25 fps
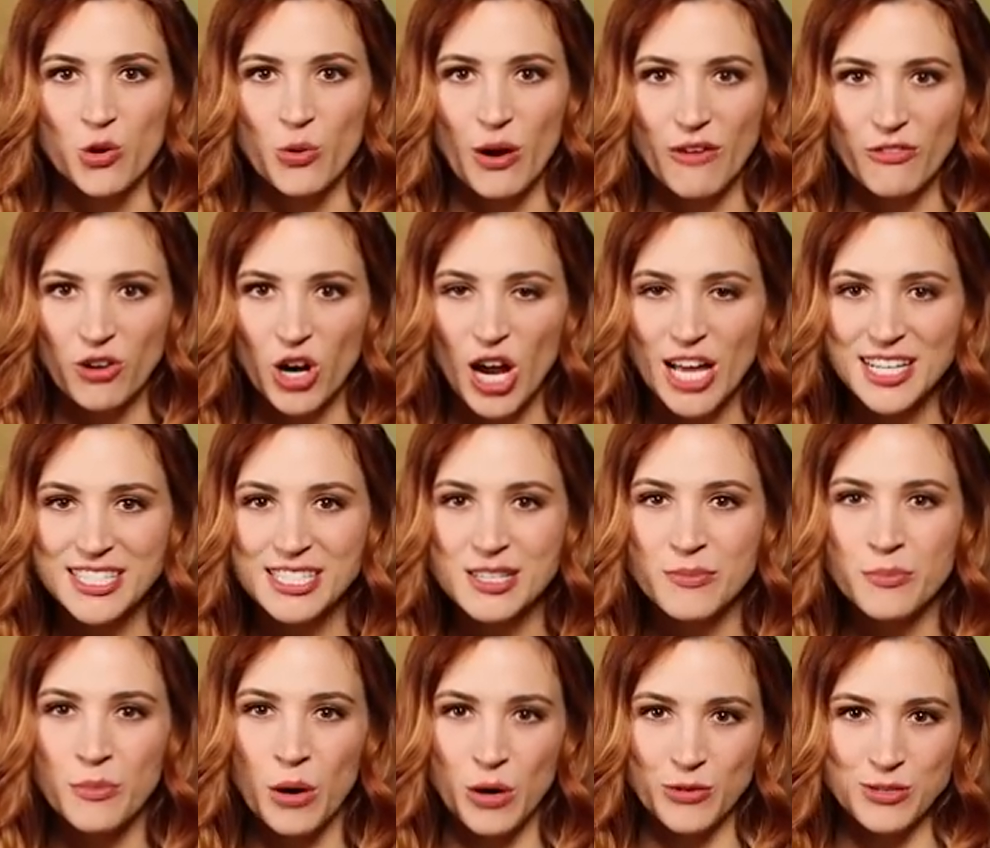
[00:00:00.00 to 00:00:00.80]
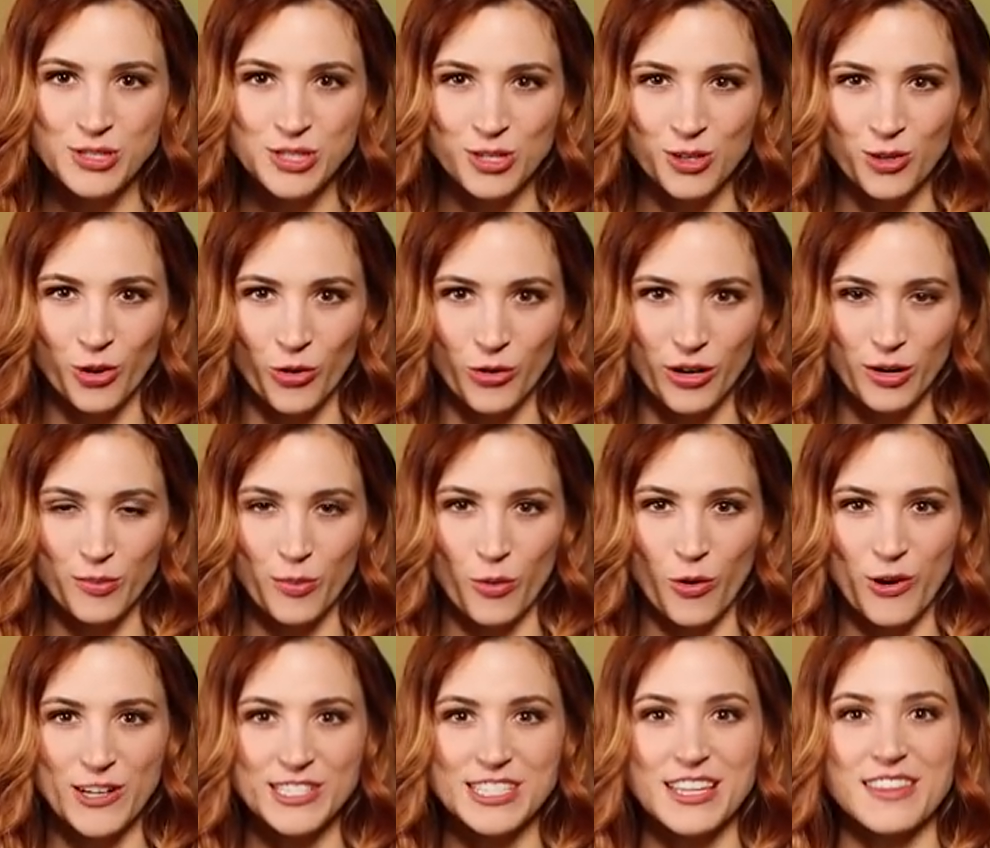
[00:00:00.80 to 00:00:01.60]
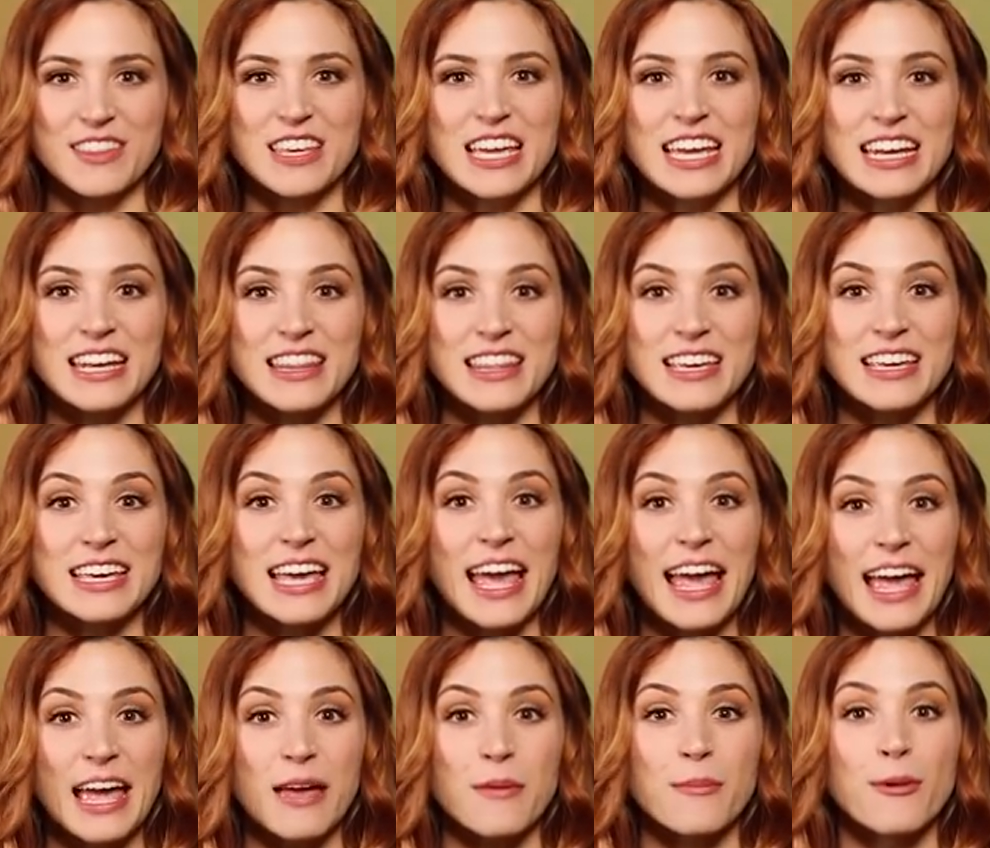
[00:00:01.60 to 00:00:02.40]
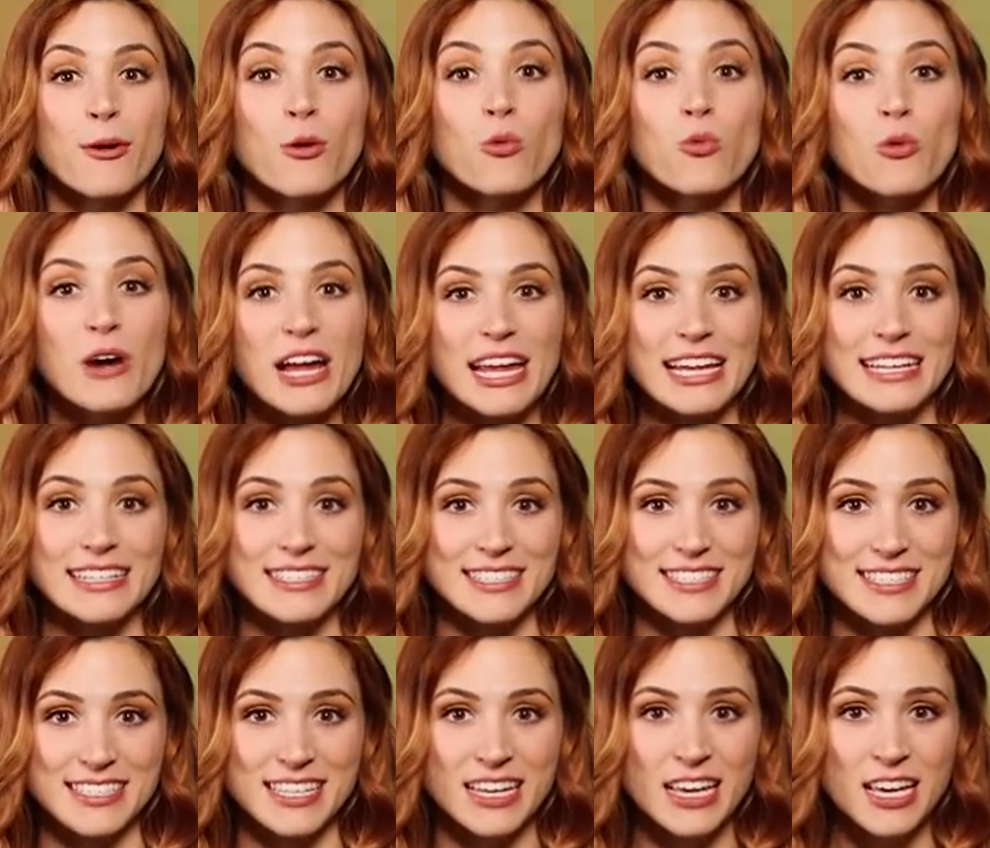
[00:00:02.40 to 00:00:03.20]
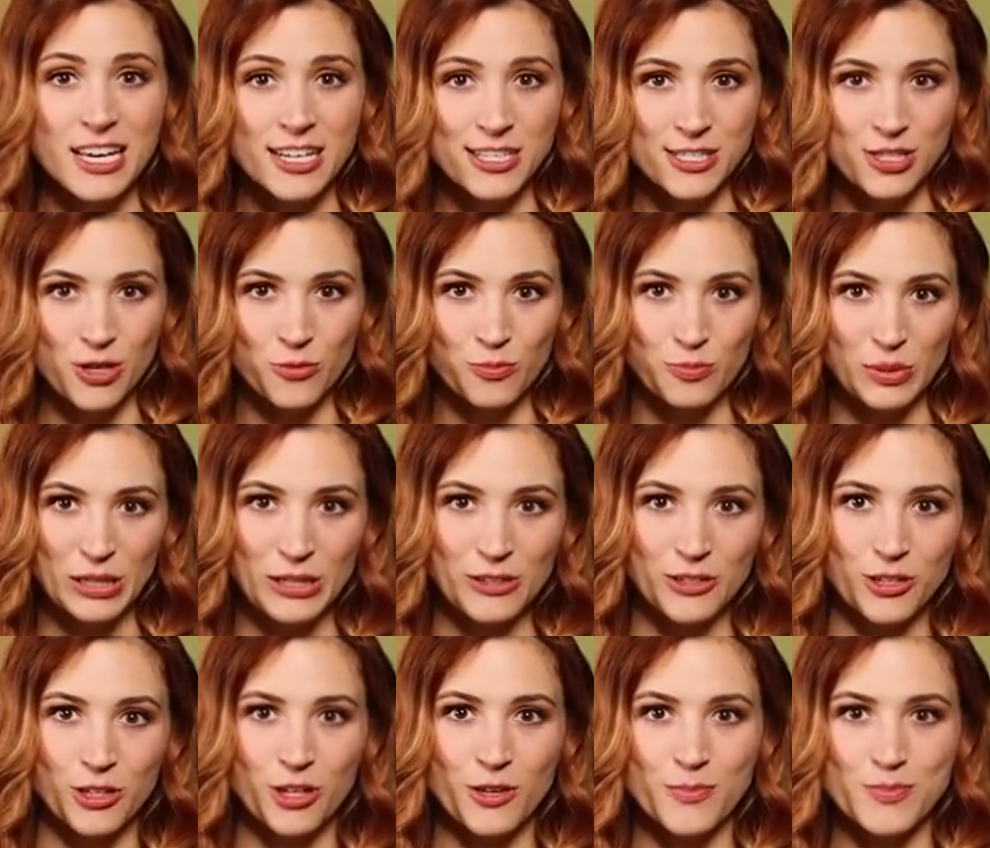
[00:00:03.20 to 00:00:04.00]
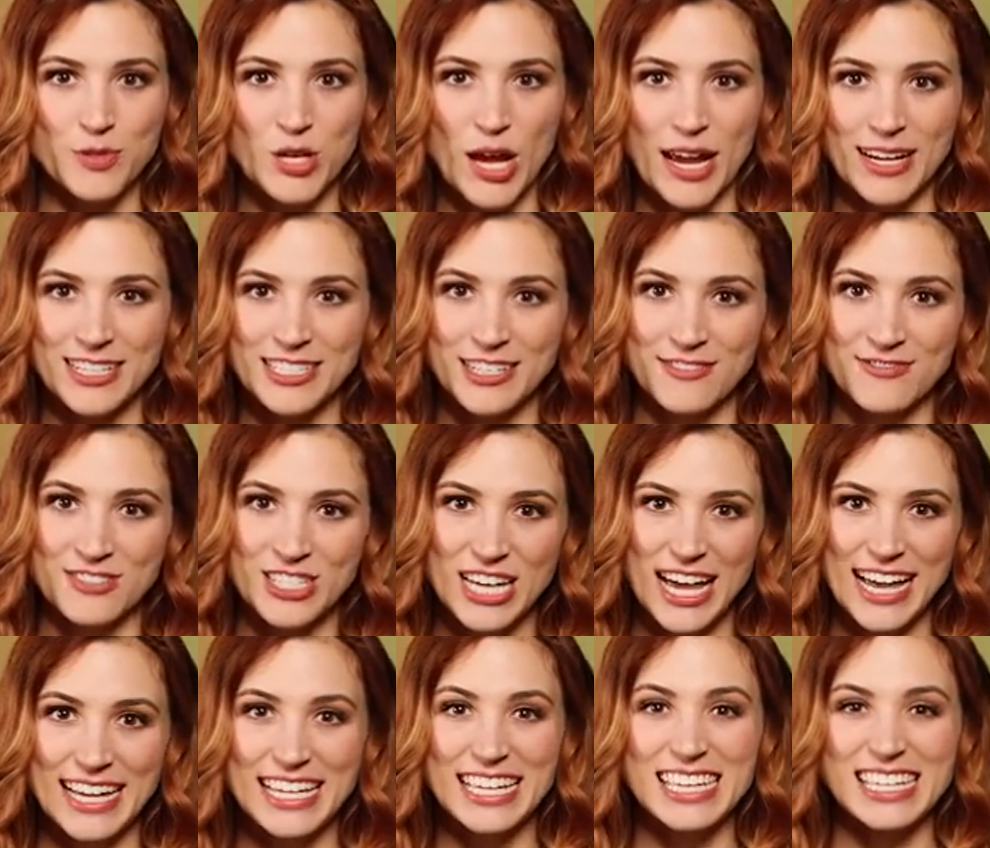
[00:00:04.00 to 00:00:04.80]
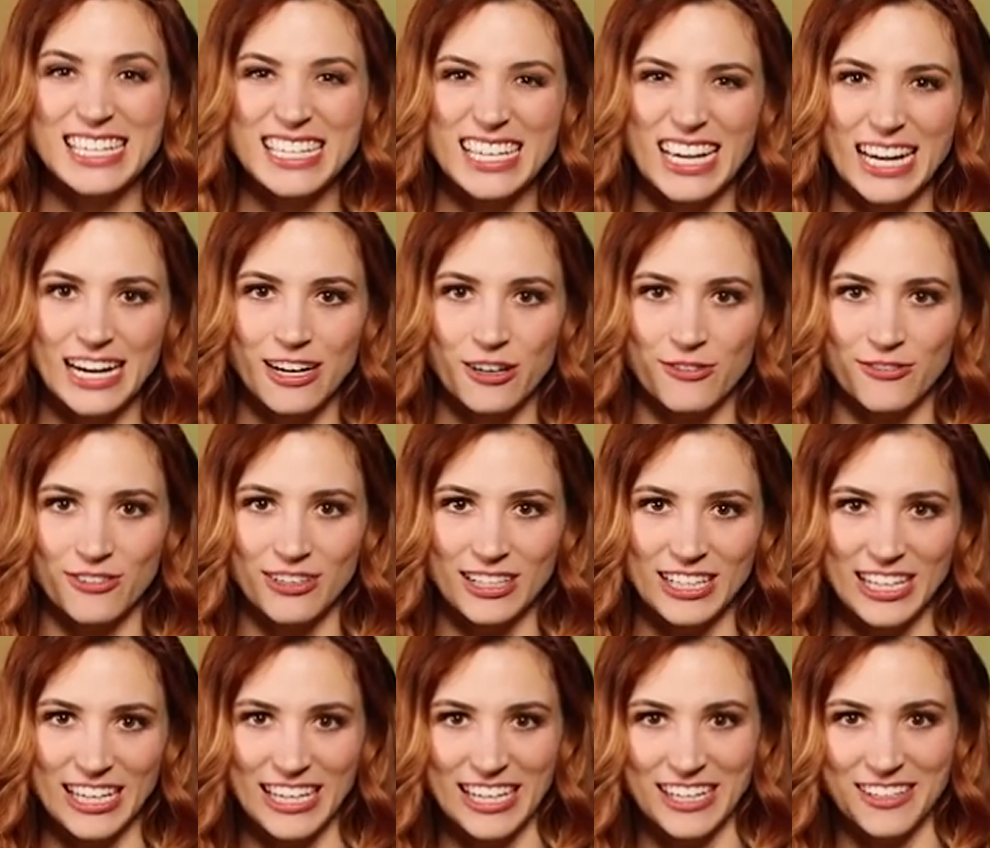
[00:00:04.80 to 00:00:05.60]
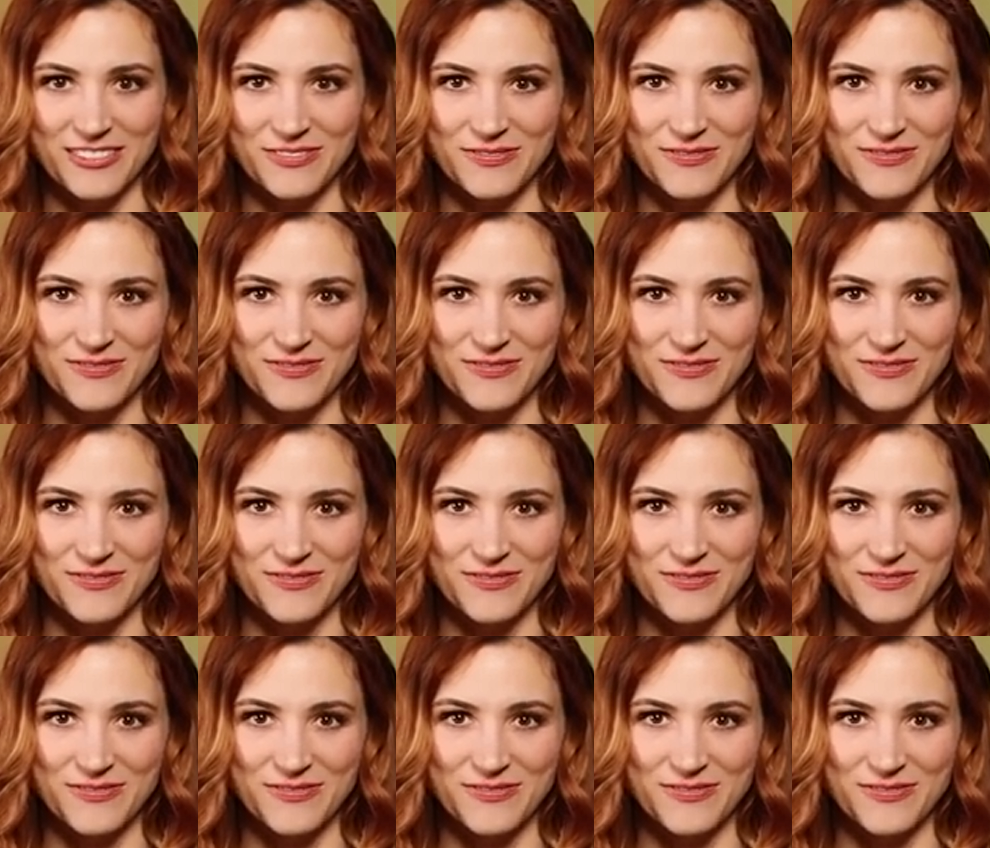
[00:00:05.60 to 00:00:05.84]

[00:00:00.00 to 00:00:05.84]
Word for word: whoever has the most glory points at the end of the game wins, so build your objective deck carefully.